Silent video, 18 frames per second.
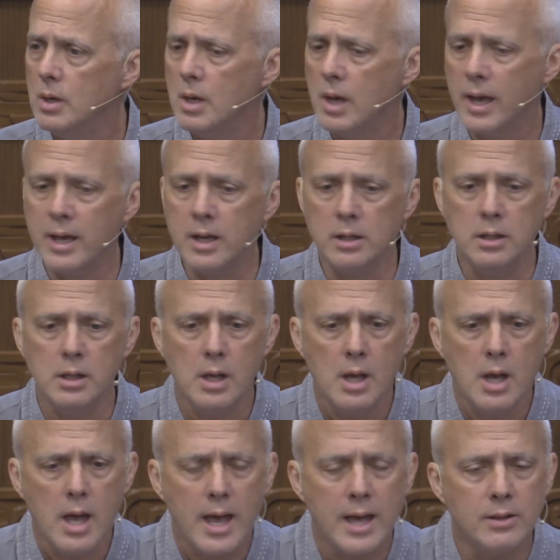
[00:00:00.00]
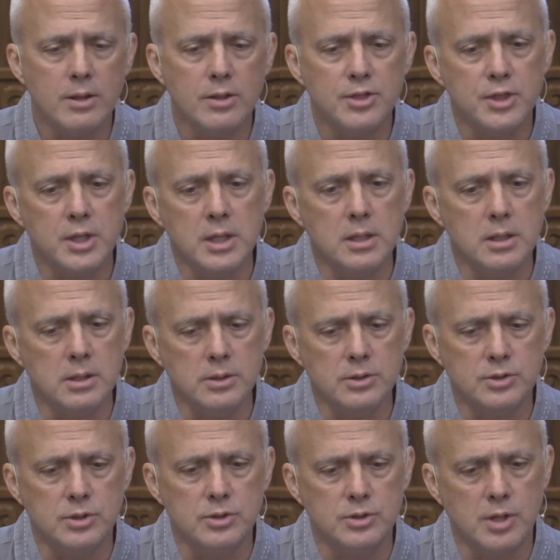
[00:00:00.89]
And the thing
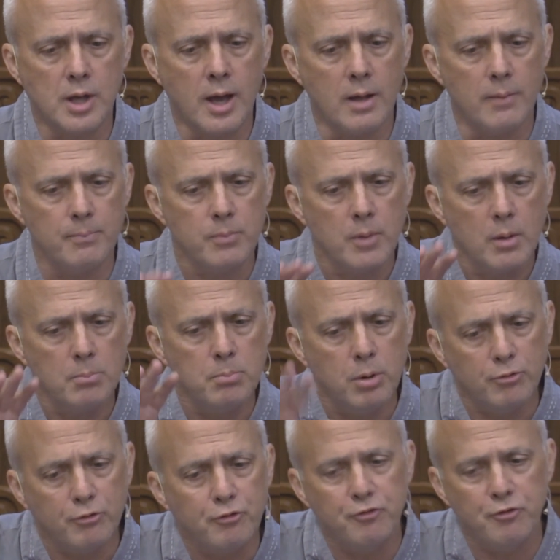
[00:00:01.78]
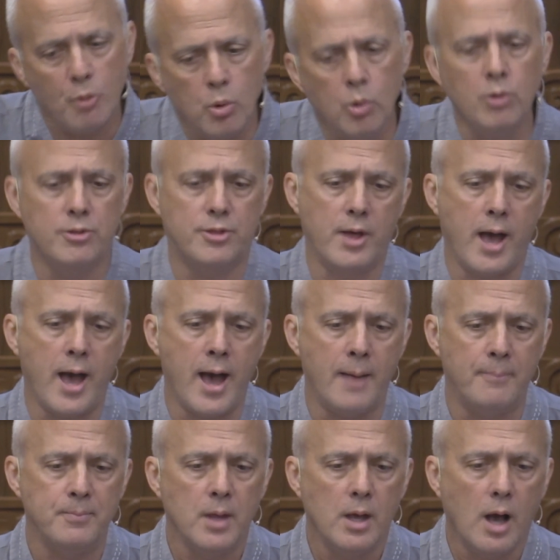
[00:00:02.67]
is that before
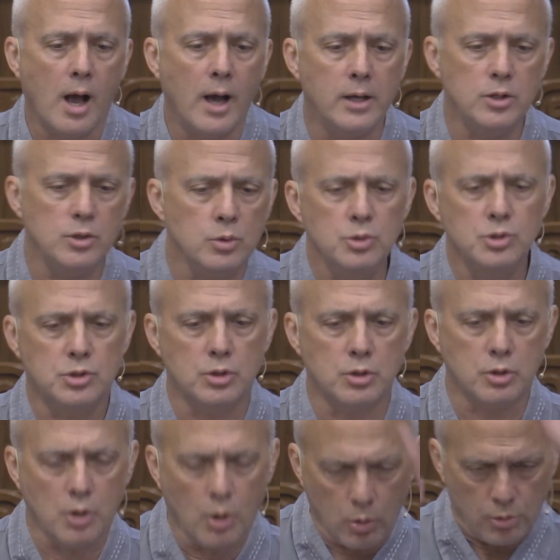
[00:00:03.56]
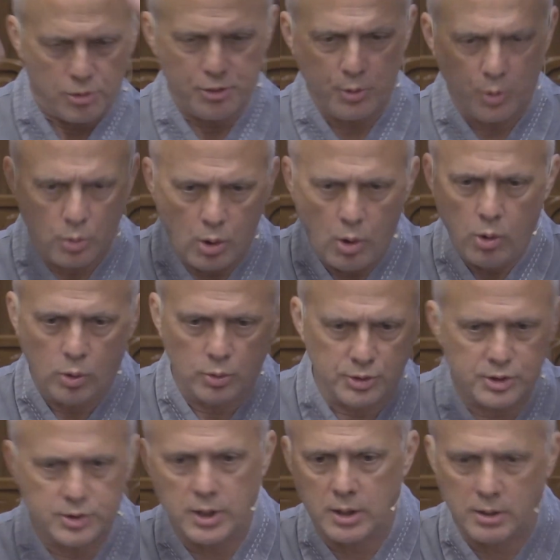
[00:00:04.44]
that, I used to go through a whole
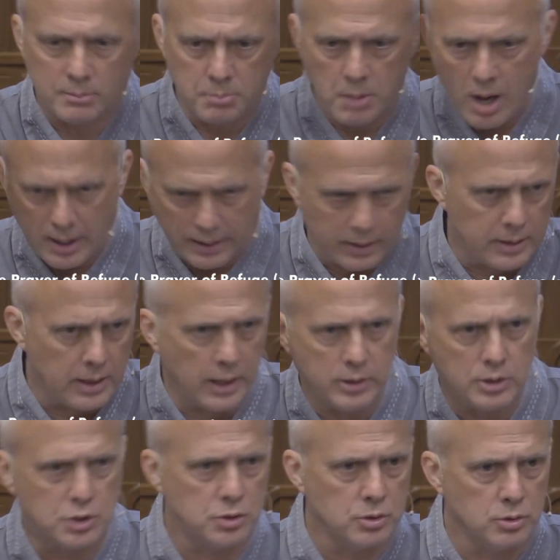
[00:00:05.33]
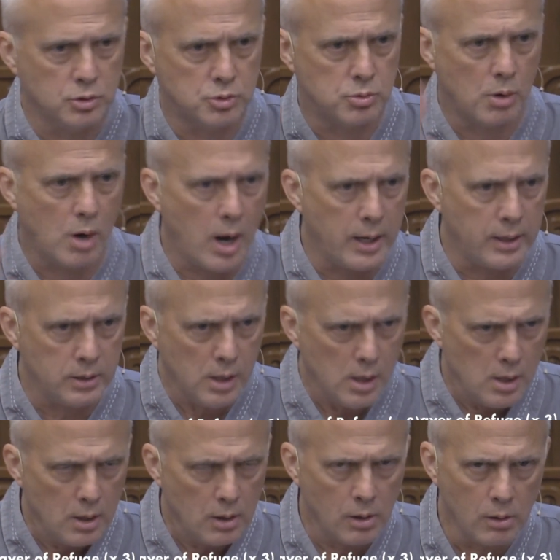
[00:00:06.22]
set of machinations, right?
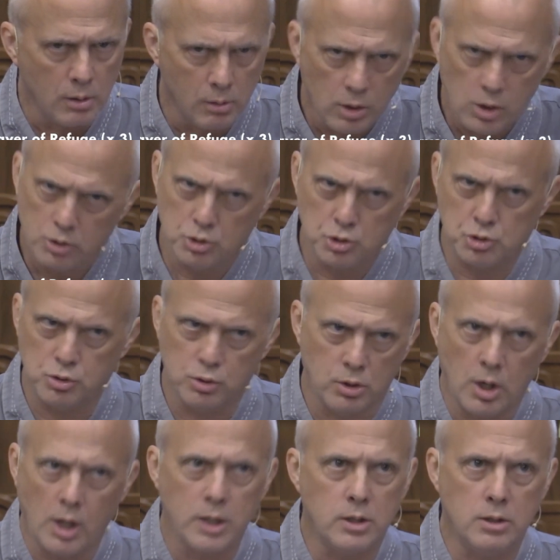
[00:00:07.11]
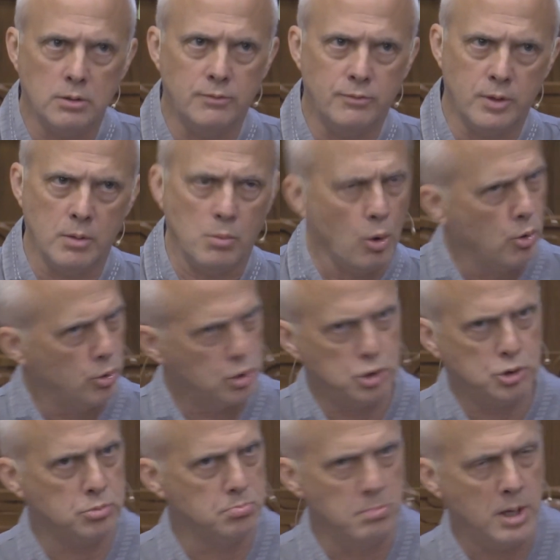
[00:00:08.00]
Oh, should I give them? Oh,
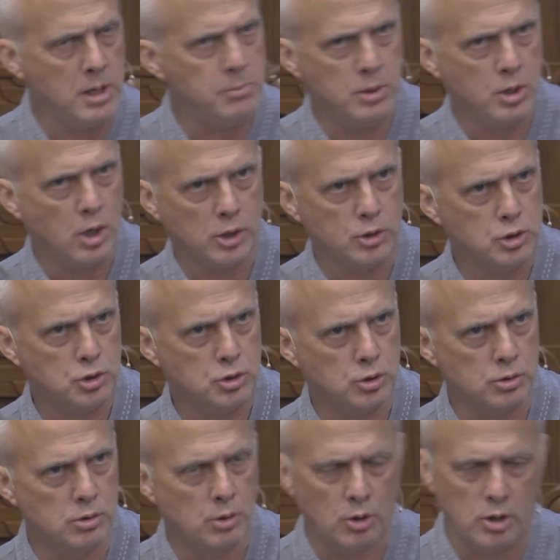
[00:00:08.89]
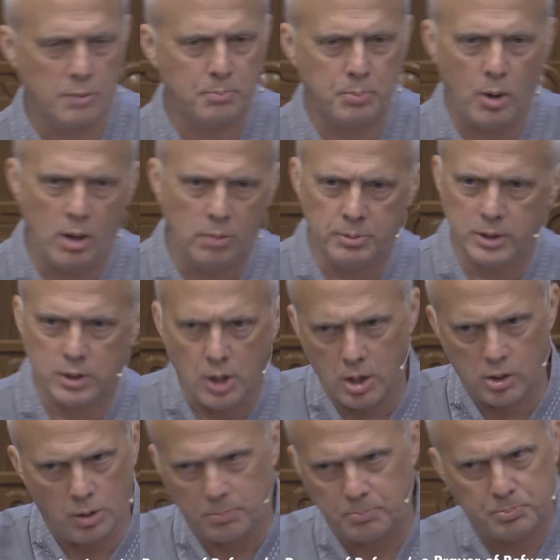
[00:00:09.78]
maybe I shouldn't. Oh, they probably
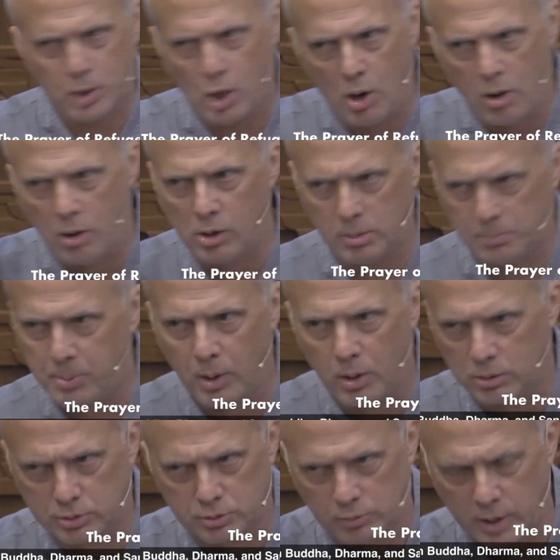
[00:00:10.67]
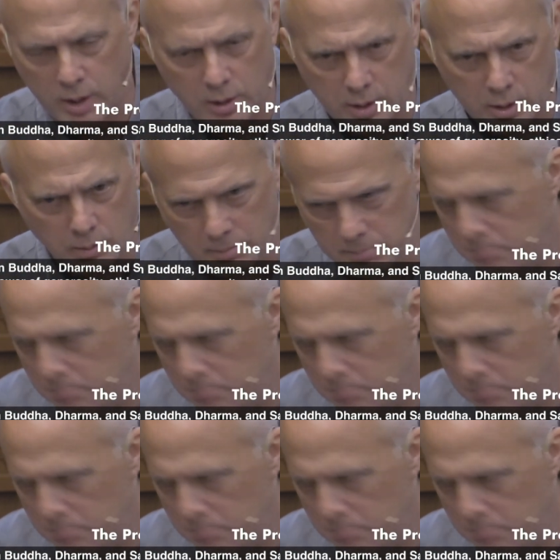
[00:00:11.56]
got a car parked around,